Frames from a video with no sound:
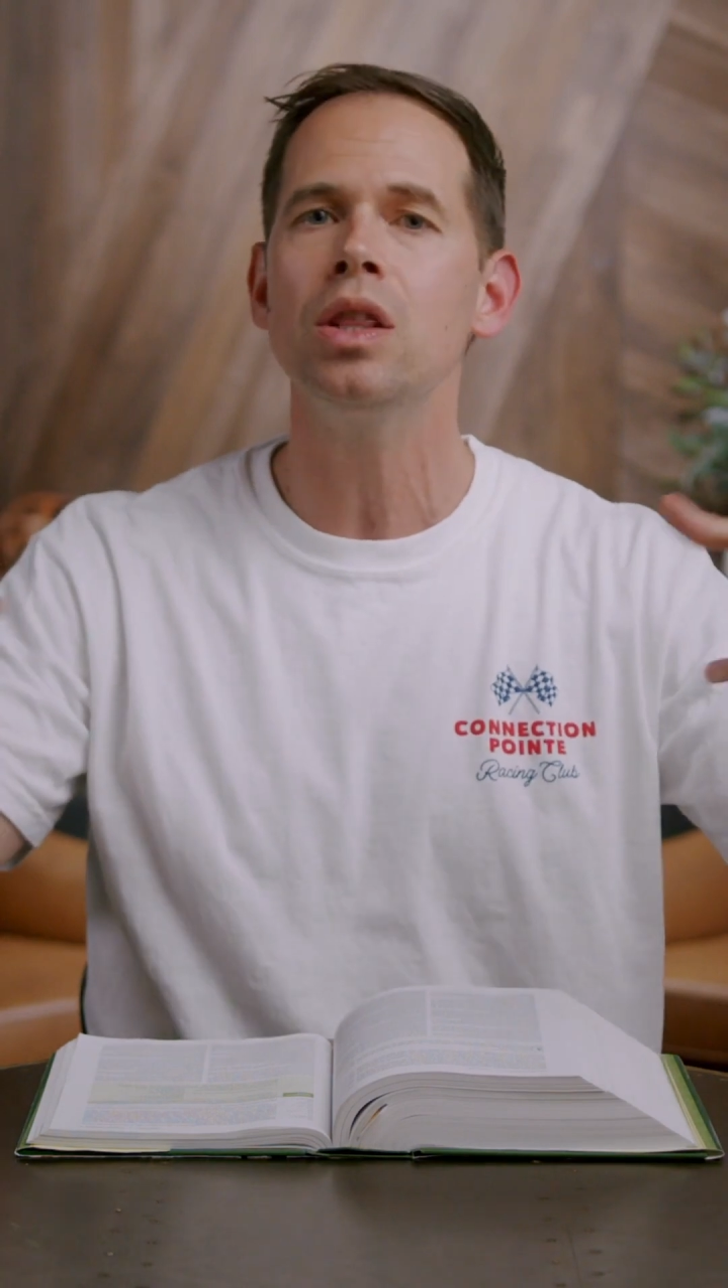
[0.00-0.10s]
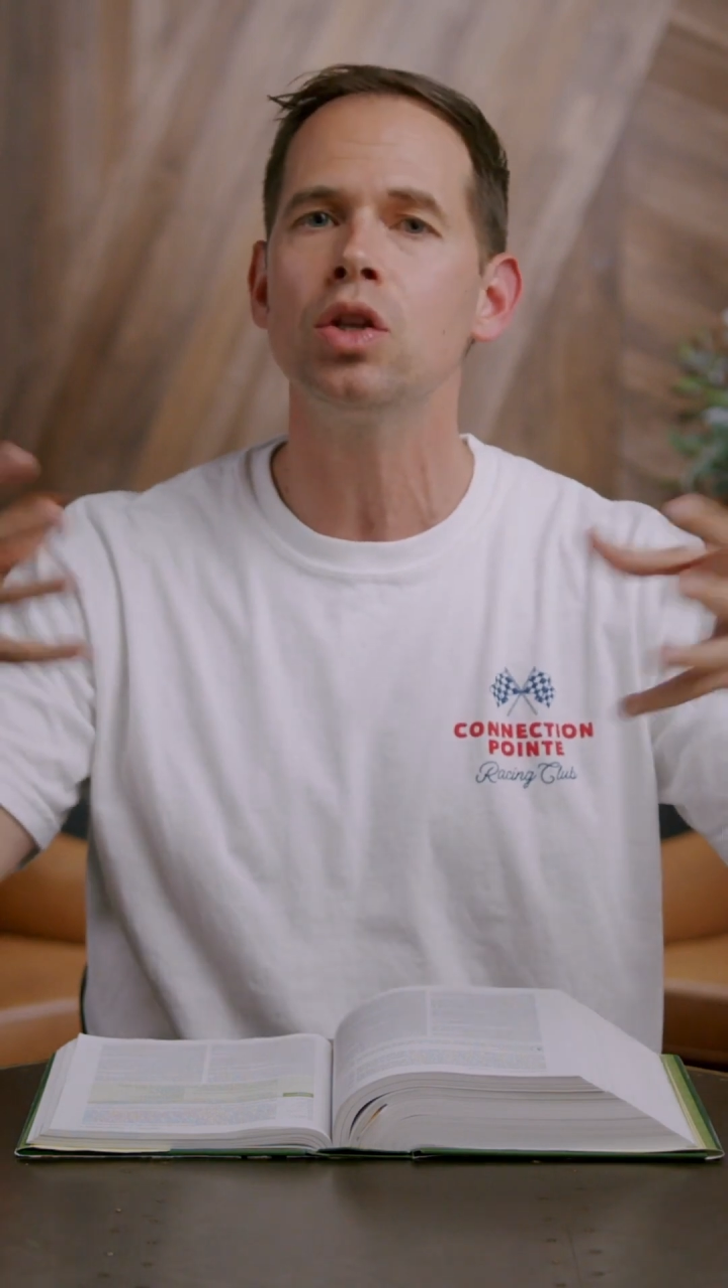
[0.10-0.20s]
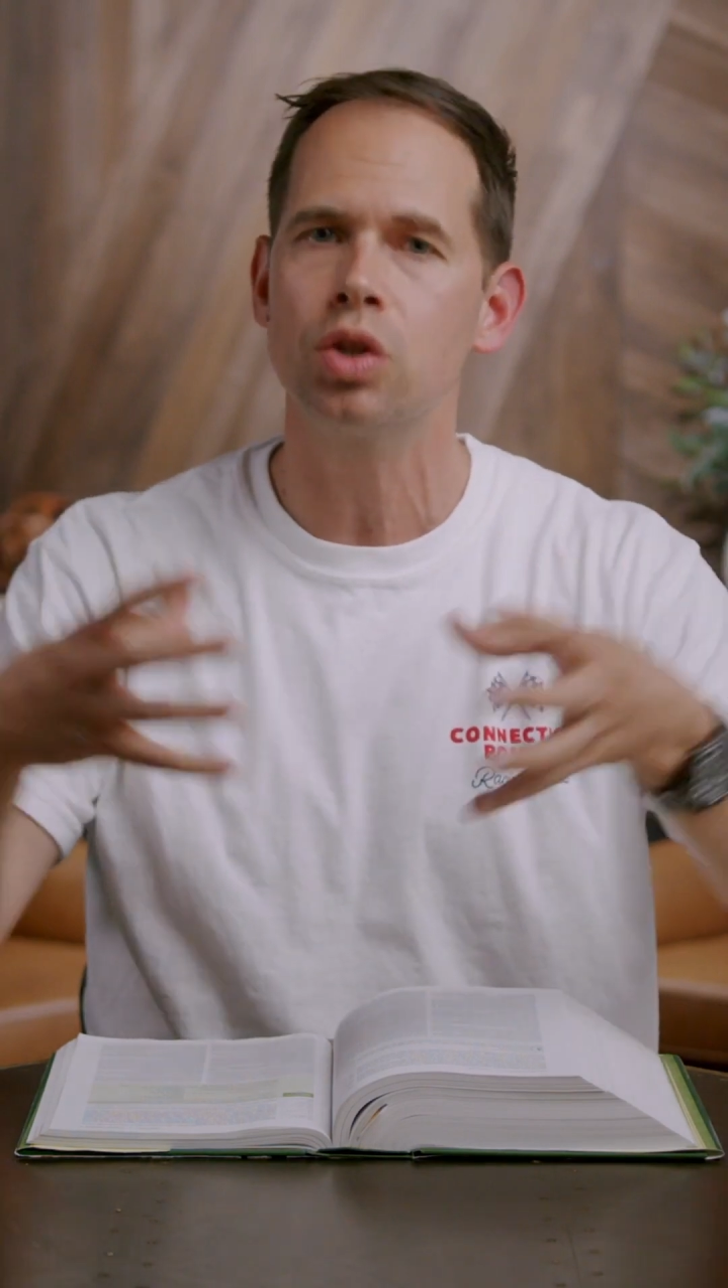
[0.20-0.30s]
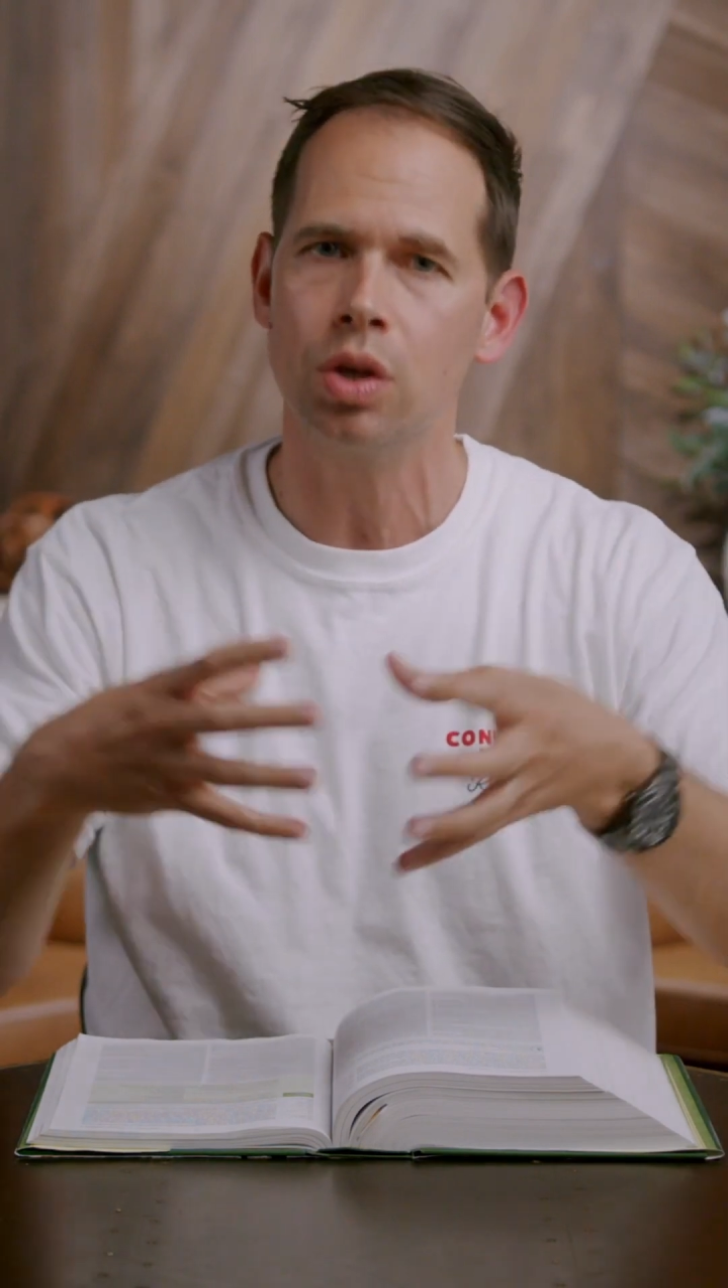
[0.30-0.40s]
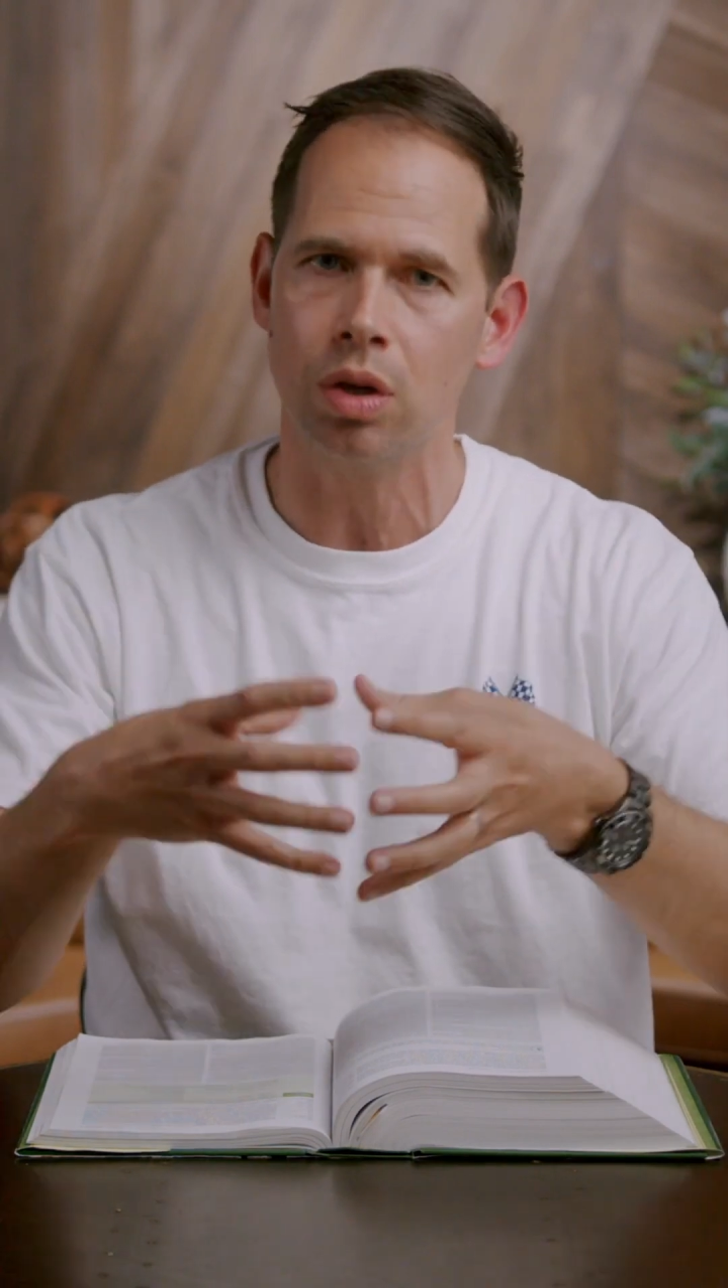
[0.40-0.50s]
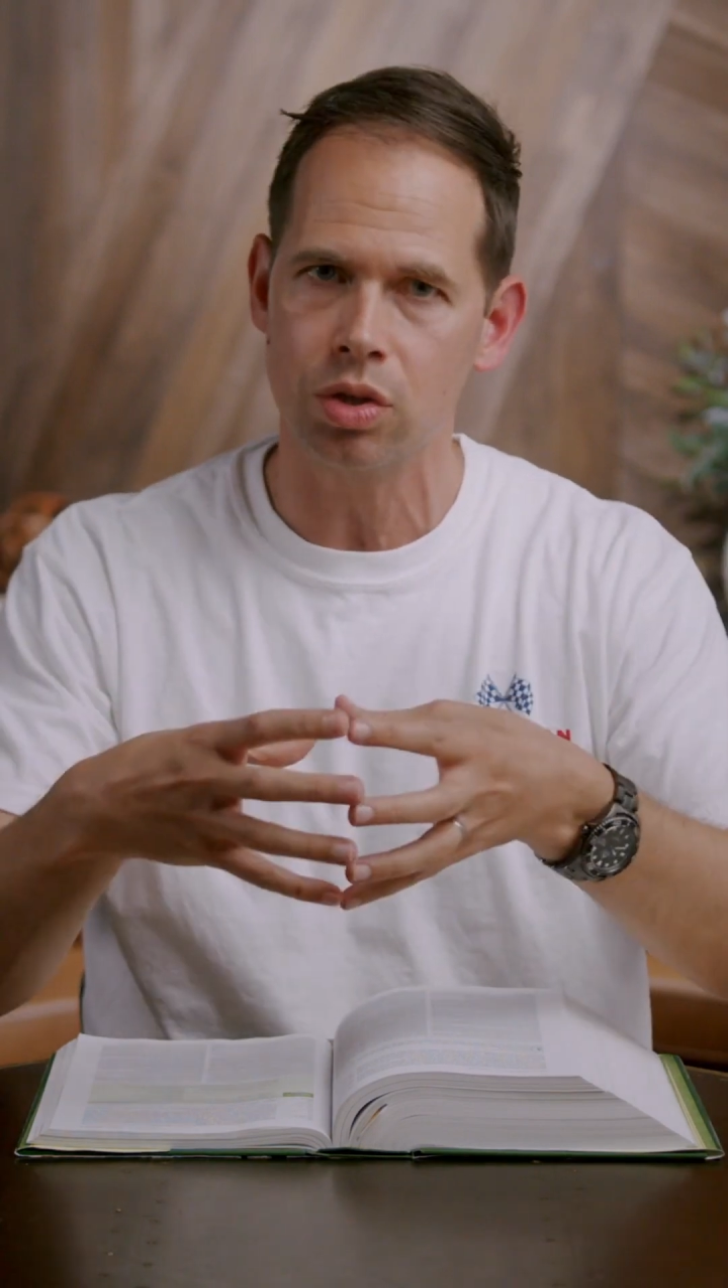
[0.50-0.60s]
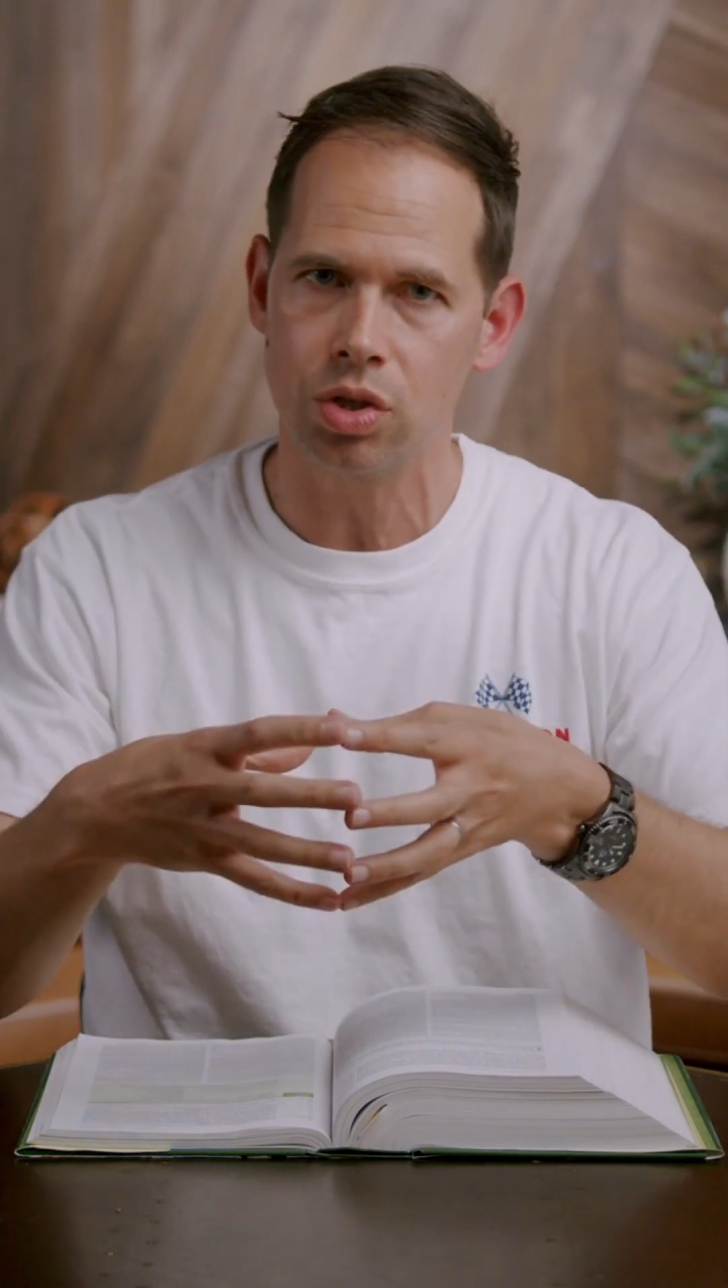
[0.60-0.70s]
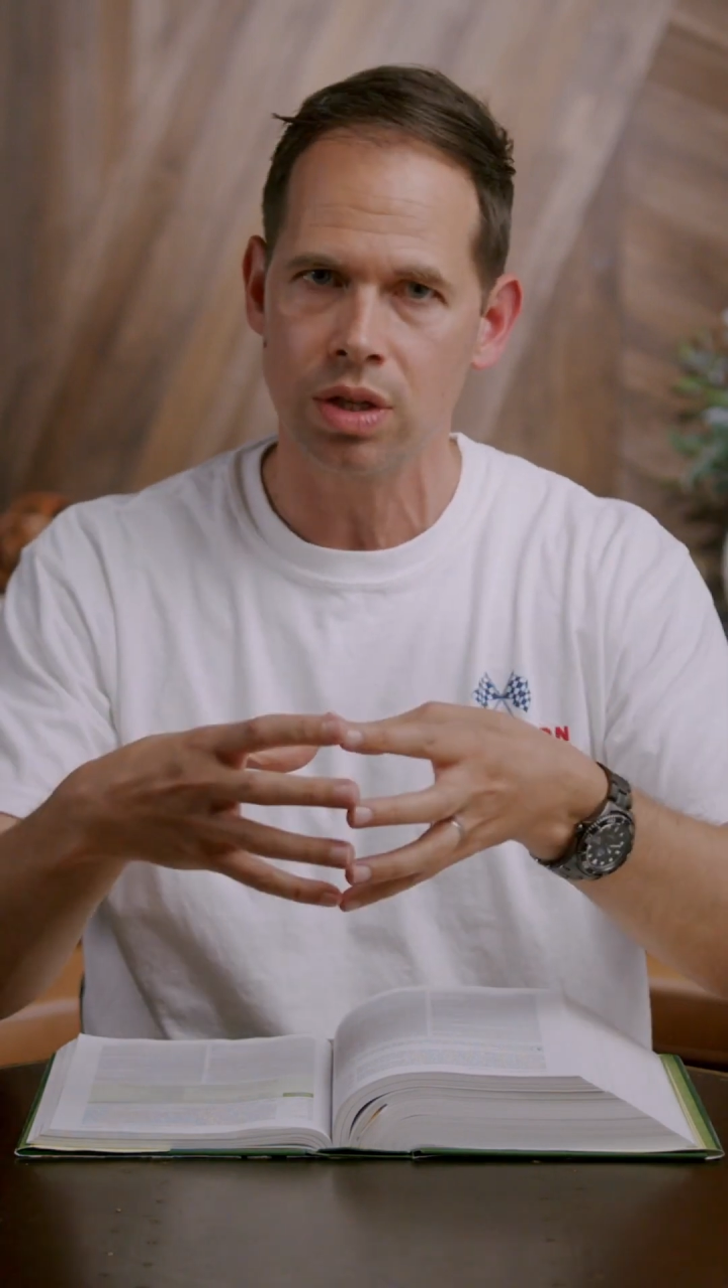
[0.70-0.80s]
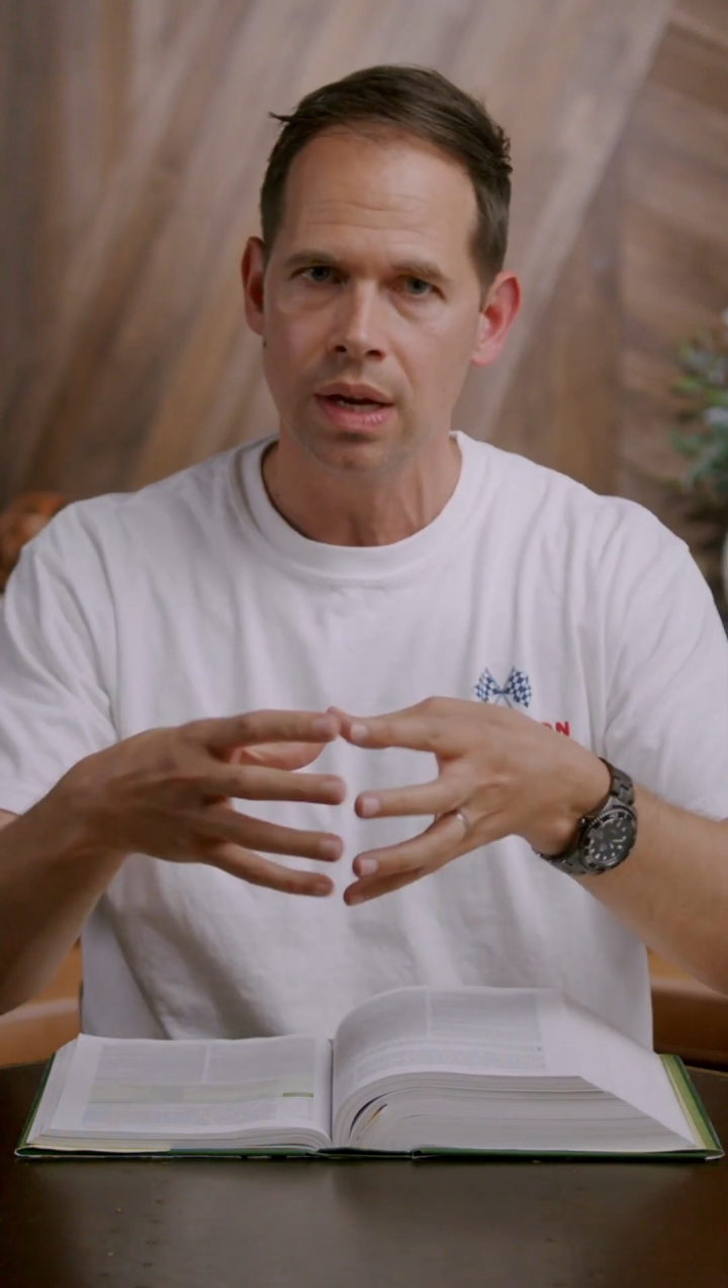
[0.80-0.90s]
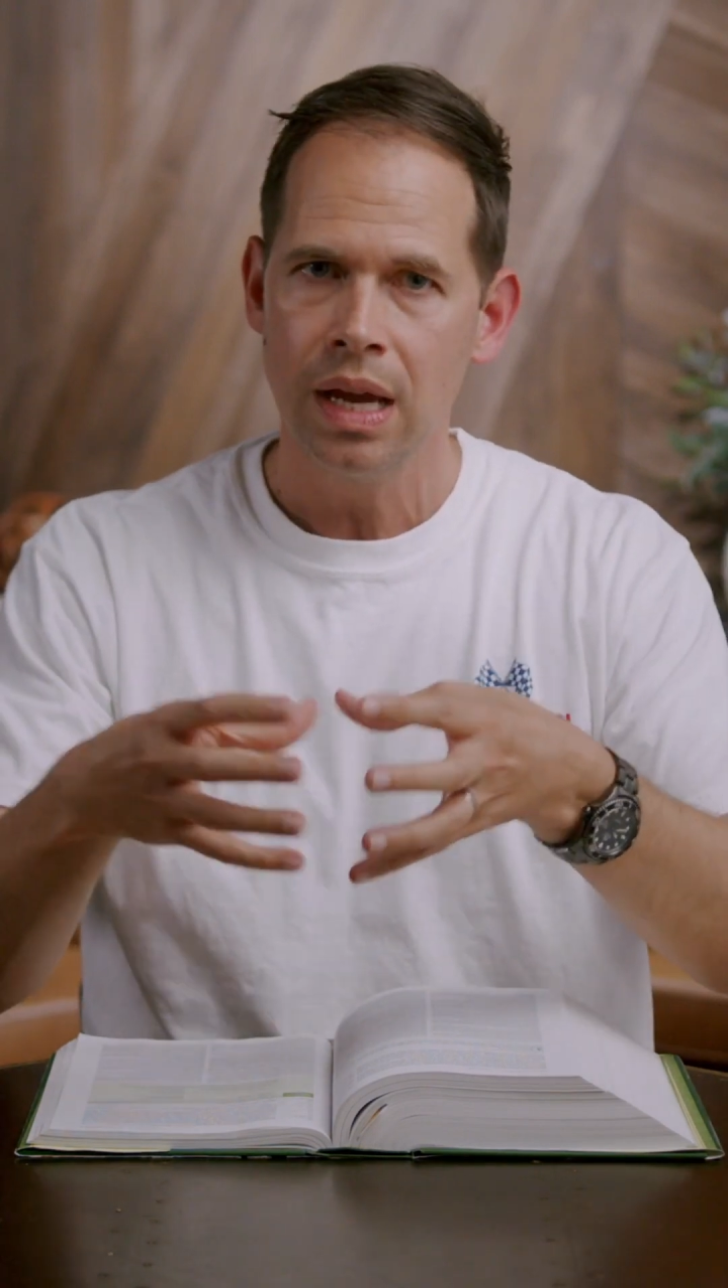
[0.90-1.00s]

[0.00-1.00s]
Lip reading: church,